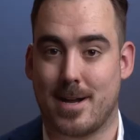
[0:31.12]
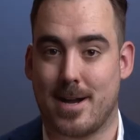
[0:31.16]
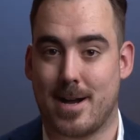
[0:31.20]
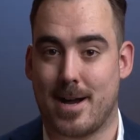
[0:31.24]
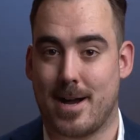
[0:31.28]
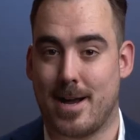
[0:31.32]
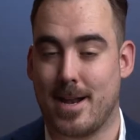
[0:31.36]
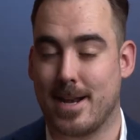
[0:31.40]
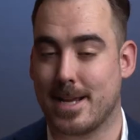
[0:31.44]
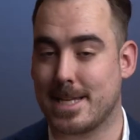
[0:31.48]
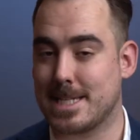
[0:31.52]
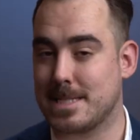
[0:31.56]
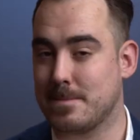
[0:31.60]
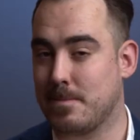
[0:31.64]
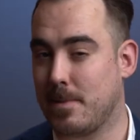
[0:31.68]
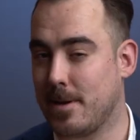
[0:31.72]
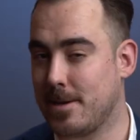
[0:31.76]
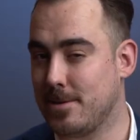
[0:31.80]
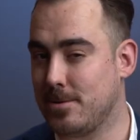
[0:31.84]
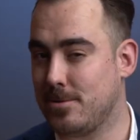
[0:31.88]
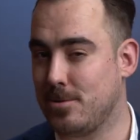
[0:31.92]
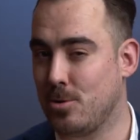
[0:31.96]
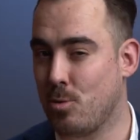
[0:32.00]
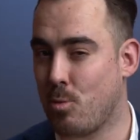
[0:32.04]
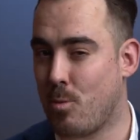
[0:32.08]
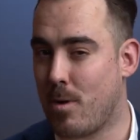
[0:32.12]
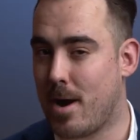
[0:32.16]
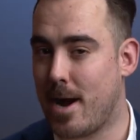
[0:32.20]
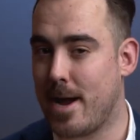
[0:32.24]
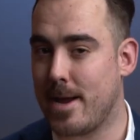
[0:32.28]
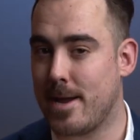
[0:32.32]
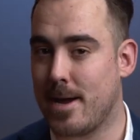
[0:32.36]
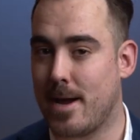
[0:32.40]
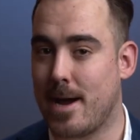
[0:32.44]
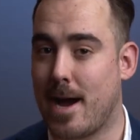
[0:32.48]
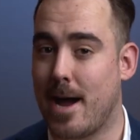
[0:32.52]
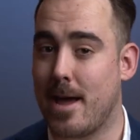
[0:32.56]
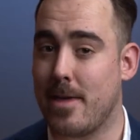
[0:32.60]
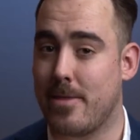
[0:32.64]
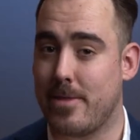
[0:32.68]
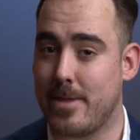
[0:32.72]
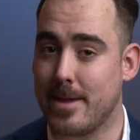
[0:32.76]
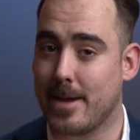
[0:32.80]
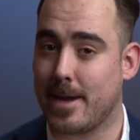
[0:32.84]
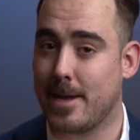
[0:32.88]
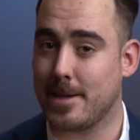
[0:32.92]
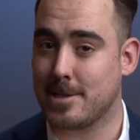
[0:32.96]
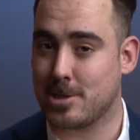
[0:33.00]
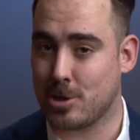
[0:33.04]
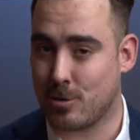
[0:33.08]
I'll explain to you why I
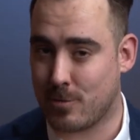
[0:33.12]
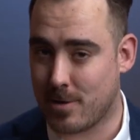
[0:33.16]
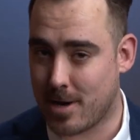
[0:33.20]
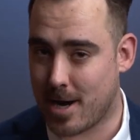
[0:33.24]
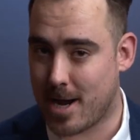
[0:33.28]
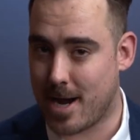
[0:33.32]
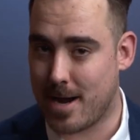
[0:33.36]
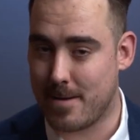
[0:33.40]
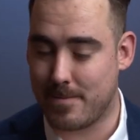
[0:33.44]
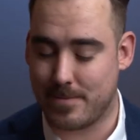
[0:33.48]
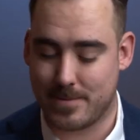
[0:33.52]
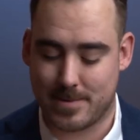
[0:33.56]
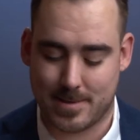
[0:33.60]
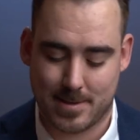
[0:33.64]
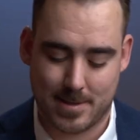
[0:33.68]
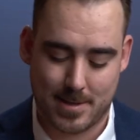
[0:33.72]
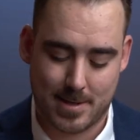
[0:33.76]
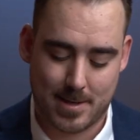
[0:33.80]
think it's overhyped.